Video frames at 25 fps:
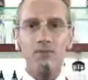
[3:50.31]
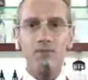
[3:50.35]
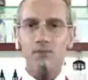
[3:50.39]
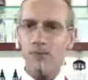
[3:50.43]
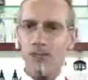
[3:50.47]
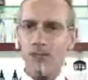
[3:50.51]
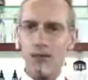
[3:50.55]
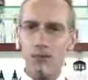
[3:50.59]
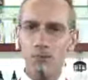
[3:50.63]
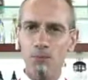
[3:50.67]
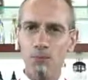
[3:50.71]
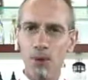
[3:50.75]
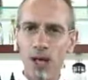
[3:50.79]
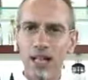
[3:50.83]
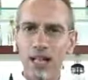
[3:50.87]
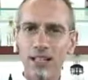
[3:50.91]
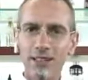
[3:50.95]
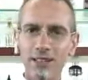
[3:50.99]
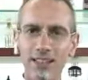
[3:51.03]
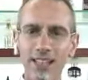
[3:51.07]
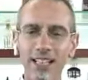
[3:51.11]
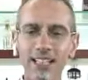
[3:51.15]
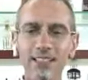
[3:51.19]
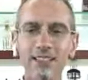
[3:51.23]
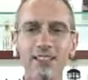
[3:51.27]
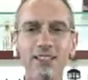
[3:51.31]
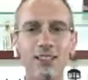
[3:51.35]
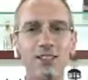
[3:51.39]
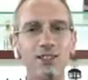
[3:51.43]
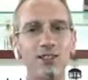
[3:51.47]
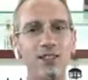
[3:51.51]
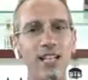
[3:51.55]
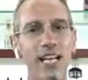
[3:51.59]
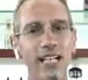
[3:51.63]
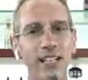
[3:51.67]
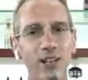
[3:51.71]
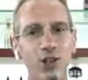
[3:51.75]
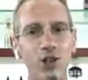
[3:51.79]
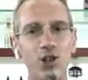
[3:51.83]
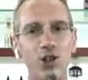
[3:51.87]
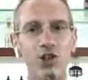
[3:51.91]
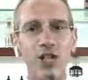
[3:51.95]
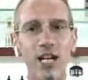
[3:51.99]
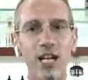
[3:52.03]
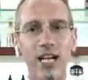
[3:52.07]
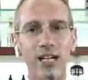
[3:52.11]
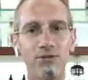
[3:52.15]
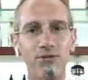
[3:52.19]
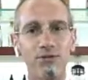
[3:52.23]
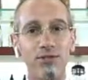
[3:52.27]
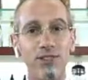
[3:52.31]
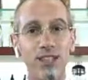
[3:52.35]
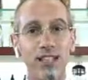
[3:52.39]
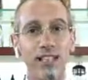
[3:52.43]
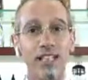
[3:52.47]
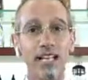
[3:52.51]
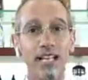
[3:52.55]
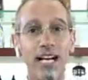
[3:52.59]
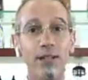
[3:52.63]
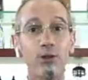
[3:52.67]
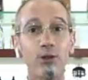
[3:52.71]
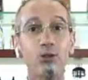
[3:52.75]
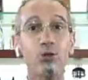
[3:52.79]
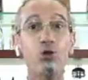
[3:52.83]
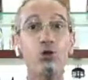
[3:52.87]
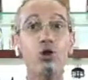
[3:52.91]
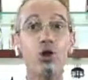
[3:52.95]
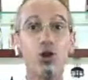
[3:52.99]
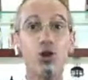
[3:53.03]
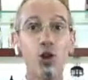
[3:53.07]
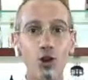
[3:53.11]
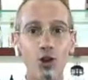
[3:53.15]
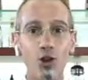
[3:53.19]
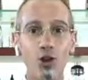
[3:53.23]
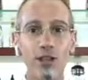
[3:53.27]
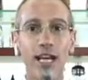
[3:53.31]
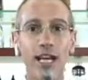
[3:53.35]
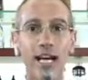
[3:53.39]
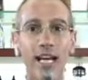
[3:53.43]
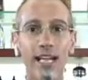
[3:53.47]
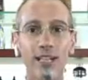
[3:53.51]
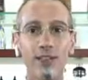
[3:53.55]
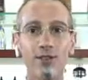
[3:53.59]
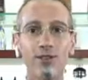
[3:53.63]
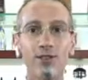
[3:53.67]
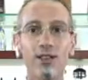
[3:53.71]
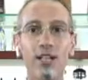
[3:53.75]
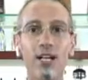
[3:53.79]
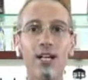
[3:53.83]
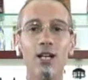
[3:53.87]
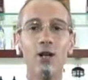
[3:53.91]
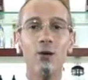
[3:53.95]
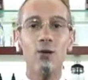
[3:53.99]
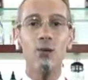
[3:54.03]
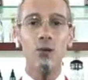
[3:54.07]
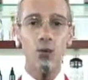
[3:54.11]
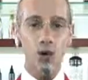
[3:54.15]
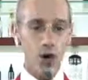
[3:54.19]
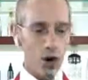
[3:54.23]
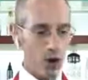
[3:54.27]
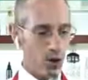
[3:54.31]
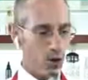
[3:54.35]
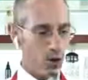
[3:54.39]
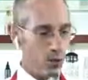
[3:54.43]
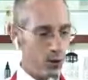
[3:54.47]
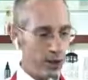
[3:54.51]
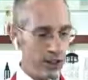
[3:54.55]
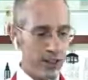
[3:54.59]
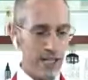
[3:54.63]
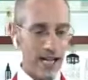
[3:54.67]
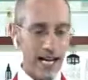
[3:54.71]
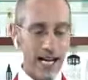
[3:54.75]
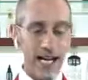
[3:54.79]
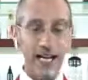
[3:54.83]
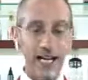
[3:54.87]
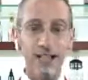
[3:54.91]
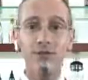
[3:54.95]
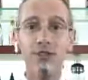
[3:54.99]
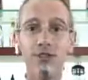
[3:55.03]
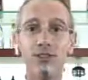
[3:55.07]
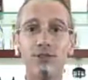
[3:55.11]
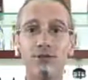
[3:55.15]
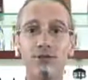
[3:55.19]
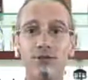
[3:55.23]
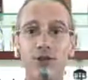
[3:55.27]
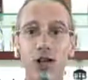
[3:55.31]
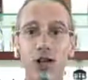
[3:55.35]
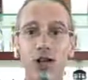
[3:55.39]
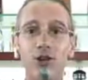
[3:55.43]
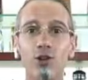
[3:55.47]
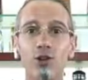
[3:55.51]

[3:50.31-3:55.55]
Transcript: bartenders like chefs, they like to showcase what we have in front.